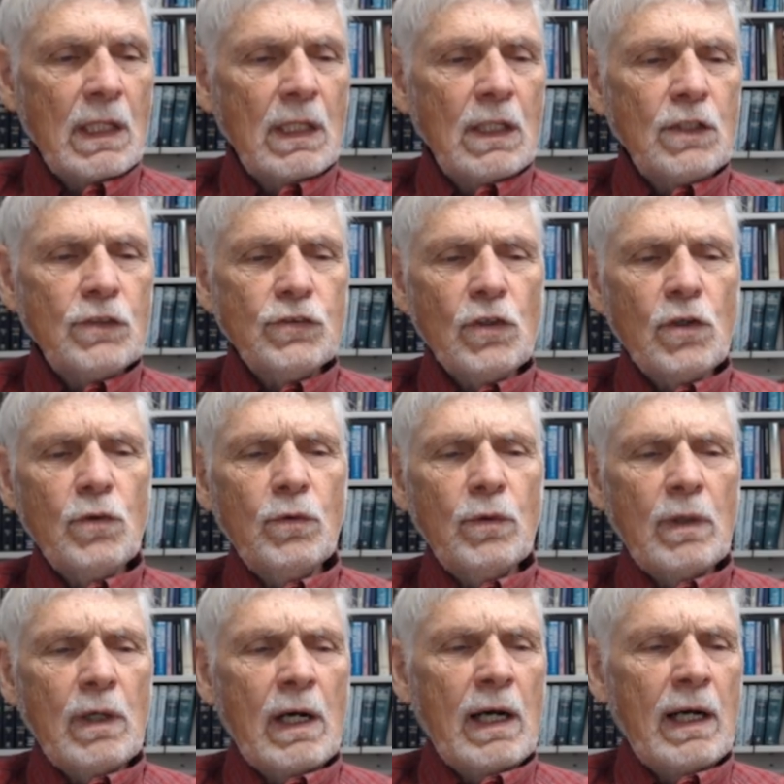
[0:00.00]

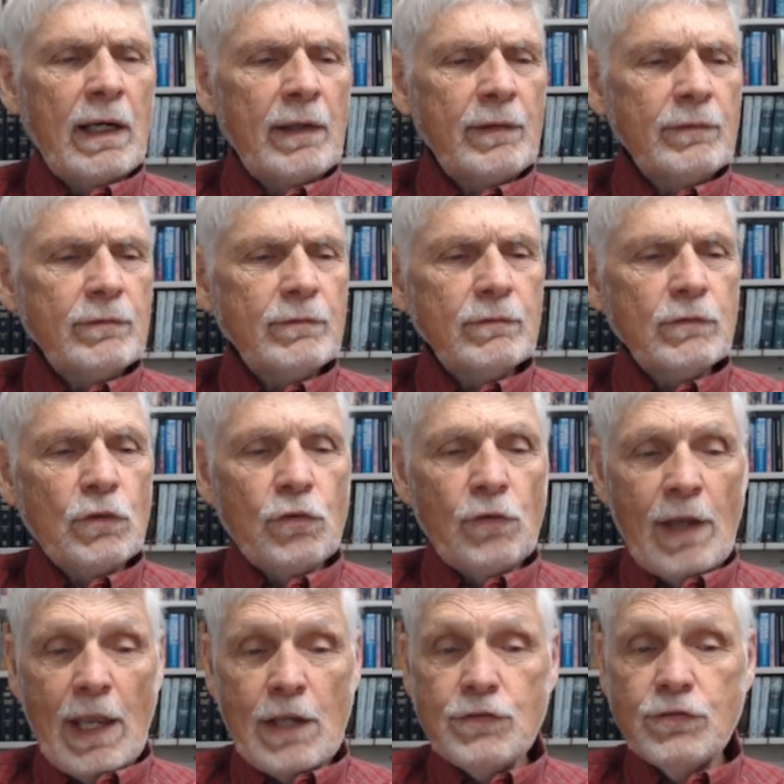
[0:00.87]
So,
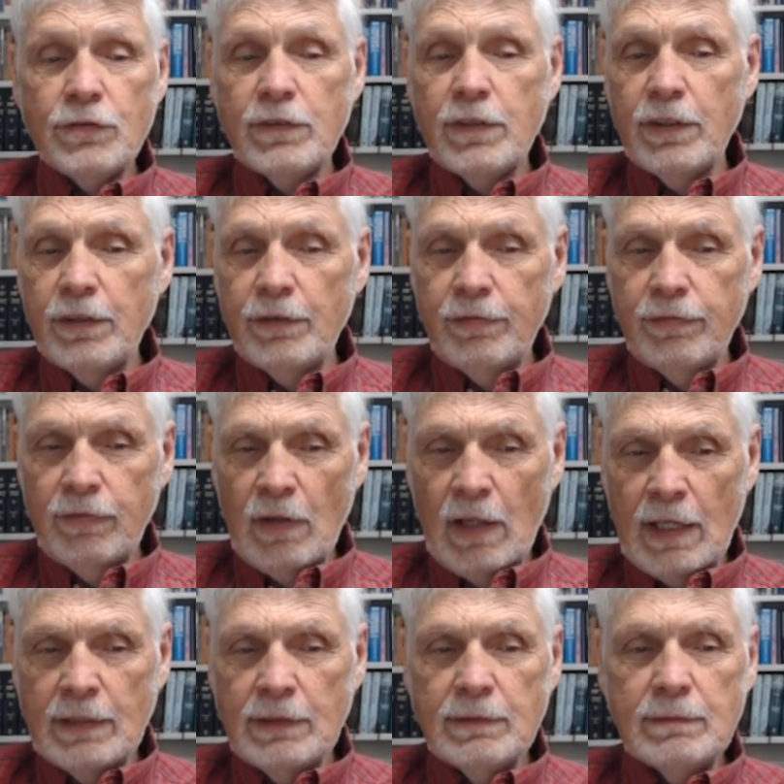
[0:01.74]
creation to the
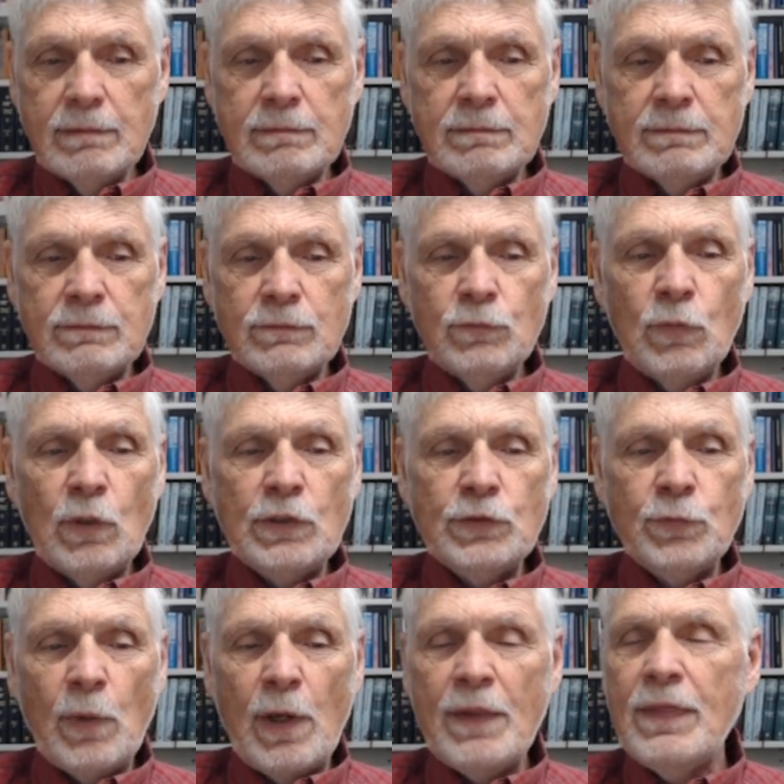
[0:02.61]
flood
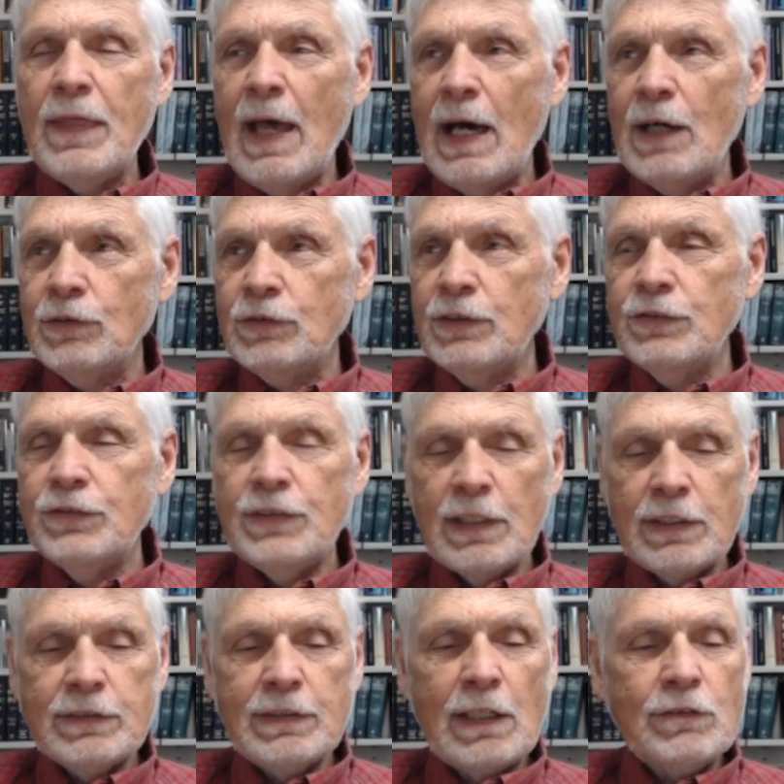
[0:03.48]
was
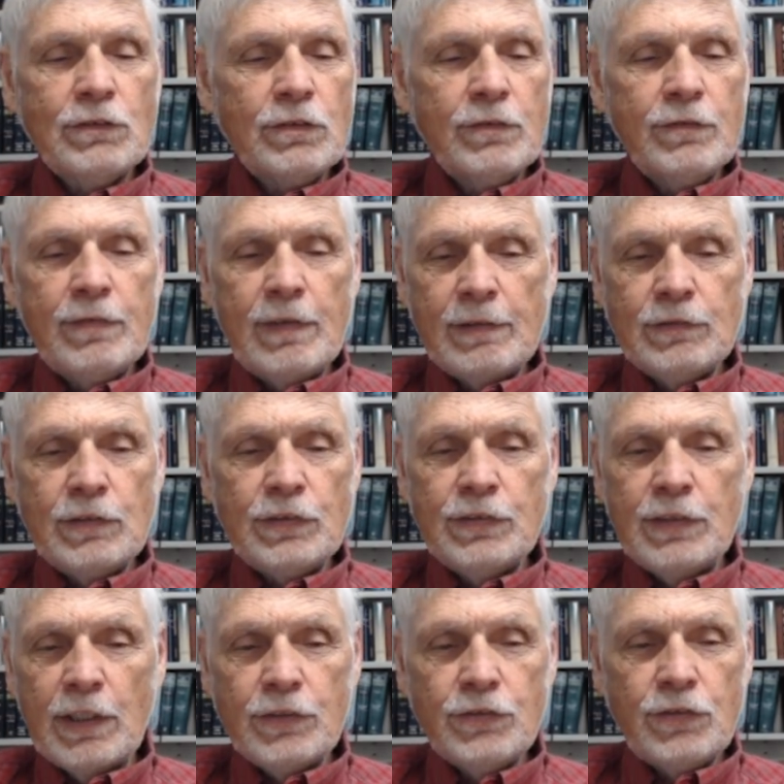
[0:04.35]

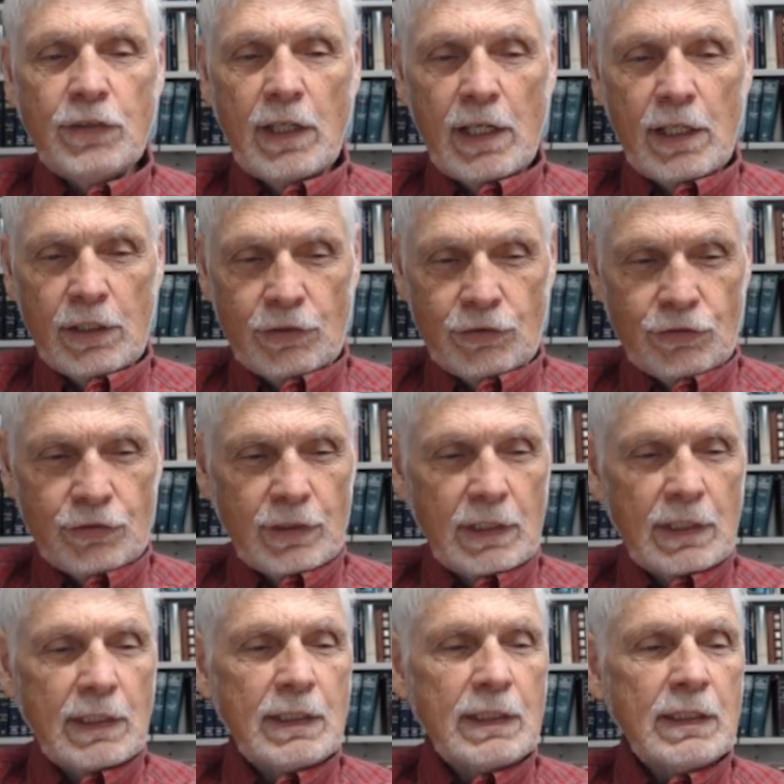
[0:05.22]
1,656 years.
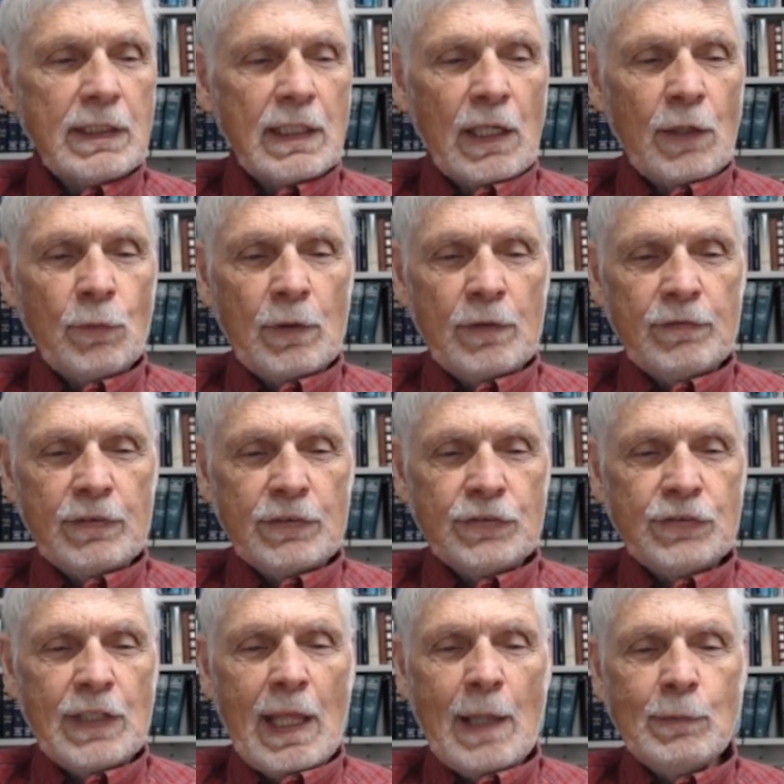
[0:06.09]
We've
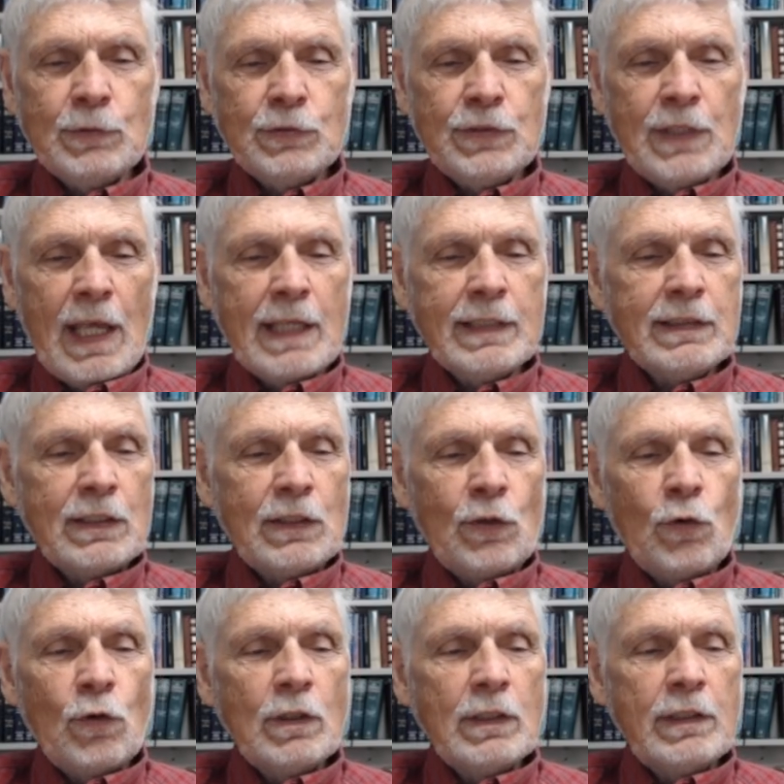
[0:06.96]
established that in an
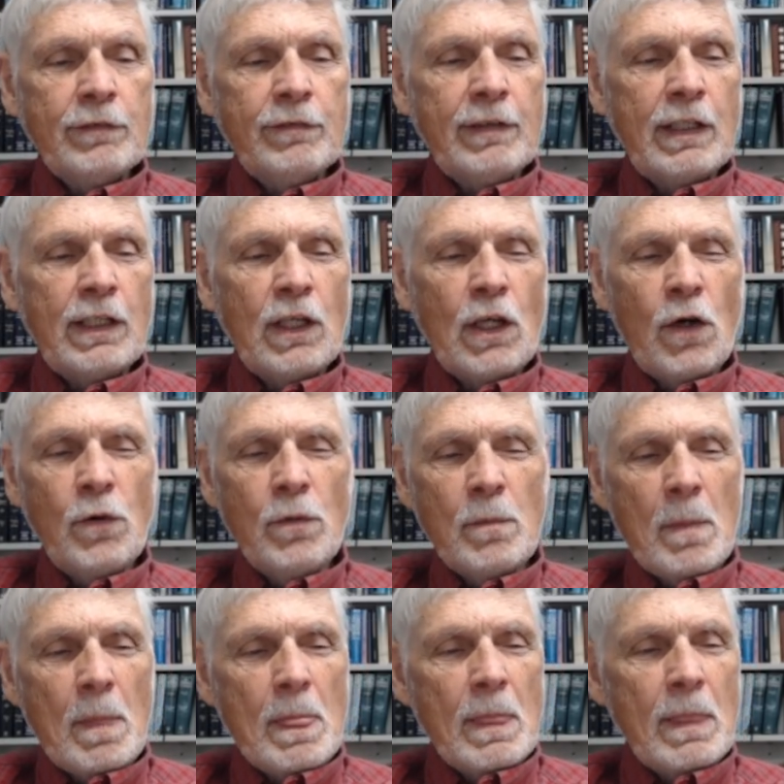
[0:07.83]
earlier video.
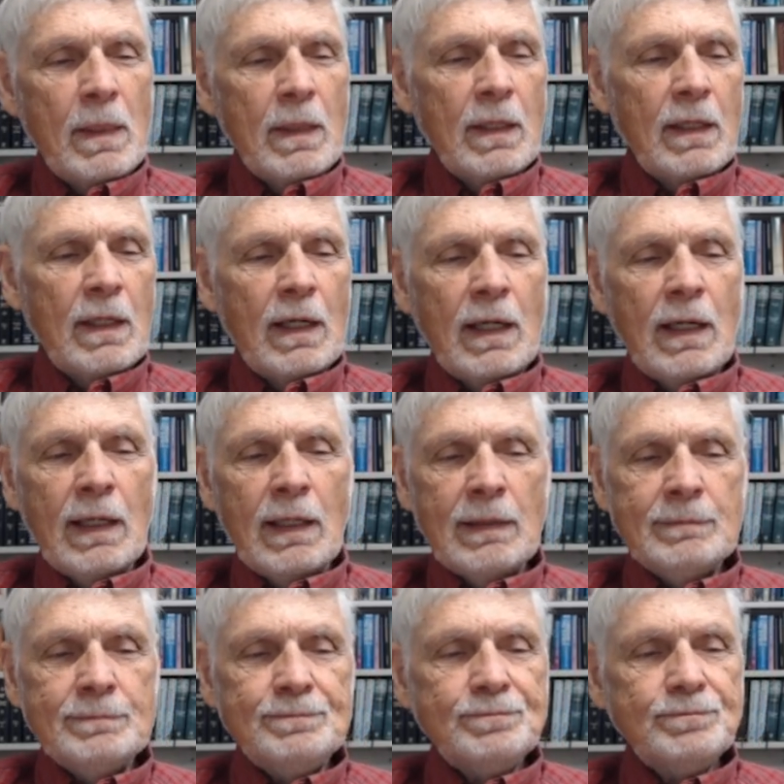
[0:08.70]
From